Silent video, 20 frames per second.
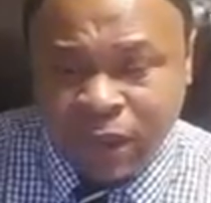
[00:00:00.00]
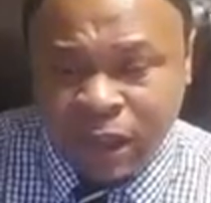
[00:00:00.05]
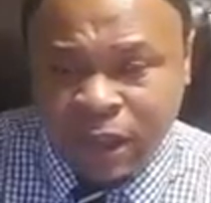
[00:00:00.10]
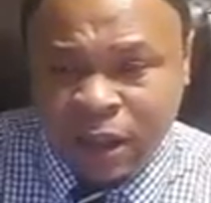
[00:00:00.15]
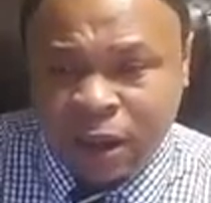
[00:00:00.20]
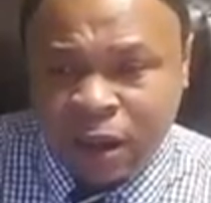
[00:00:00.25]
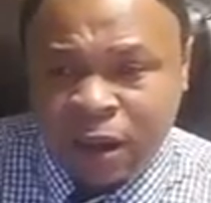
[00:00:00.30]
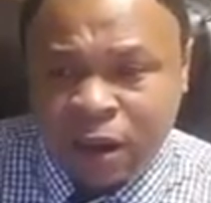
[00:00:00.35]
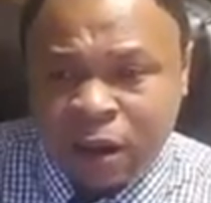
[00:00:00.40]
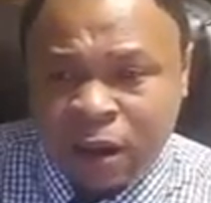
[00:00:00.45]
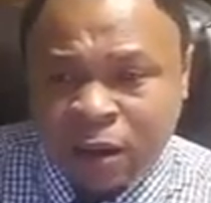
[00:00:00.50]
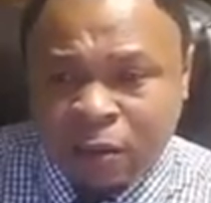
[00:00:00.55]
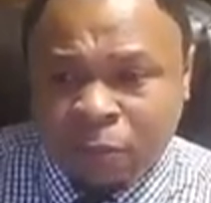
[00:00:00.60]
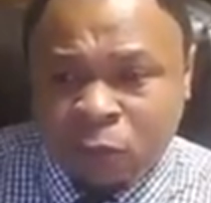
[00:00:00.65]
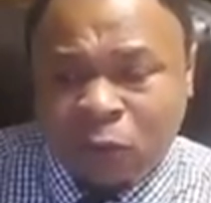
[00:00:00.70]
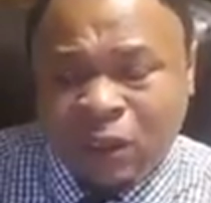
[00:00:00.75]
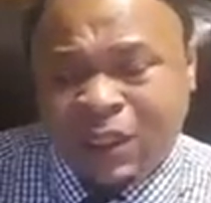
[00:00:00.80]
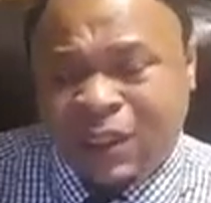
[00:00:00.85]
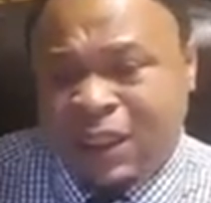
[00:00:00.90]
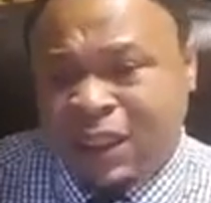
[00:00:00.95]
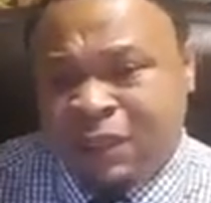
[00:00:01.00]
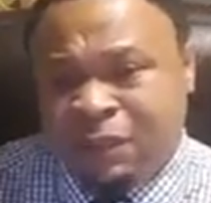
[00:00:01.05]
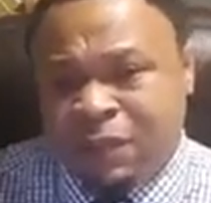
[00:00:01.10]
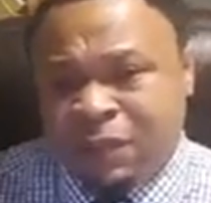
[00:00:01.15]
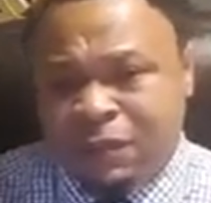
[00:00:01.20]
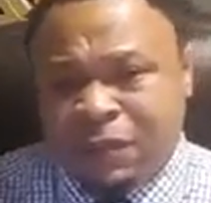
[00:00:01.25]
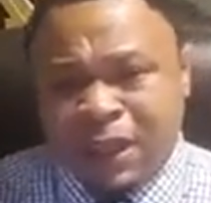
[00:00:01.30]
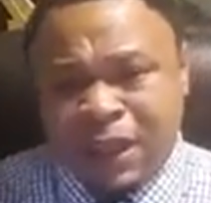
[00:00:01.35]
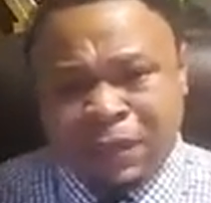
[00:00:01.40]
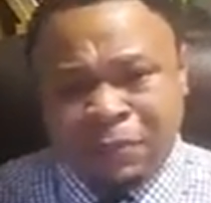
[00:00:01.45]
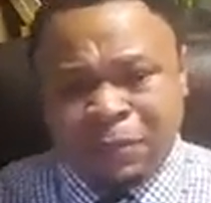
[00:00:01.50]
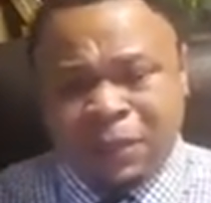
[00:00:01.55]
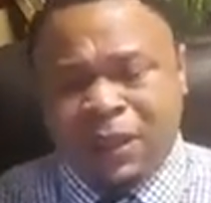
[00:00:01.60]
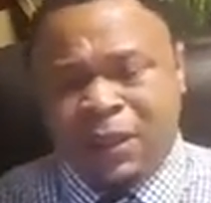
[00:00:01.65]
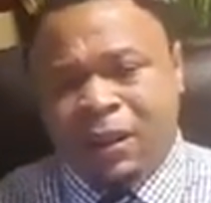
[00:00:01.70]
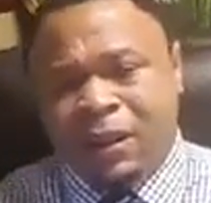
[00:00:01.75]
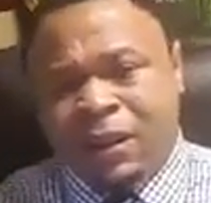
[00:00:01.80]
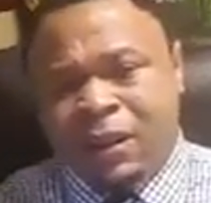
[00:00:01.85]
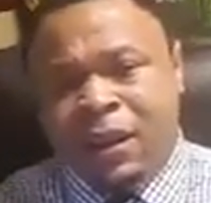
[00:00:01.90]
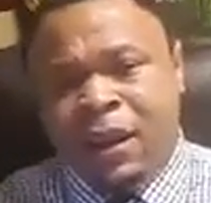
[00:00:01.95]
Or 658, I'm
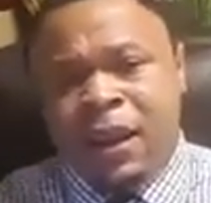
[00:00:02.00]
sorry.